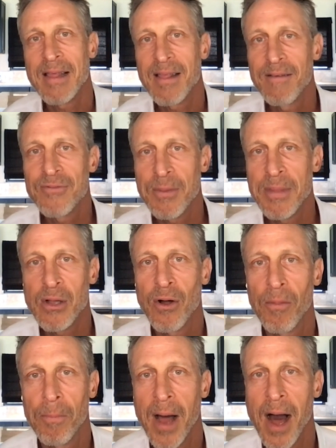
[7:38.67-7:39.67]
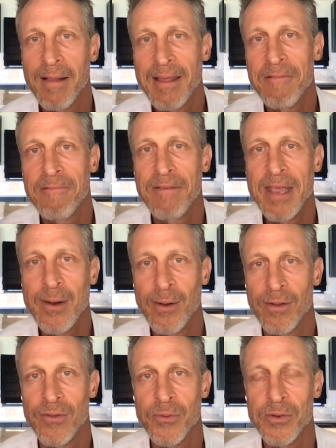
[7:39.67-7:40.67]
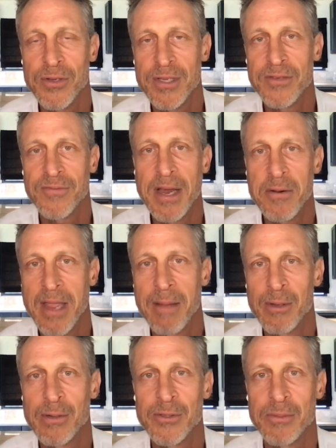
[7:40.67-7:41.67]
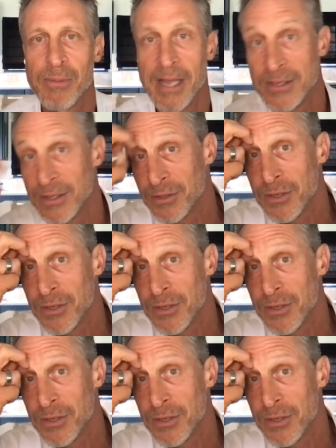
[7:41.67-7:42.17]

They love something called polyphenols, which are these phytochemicals exactly. in plants.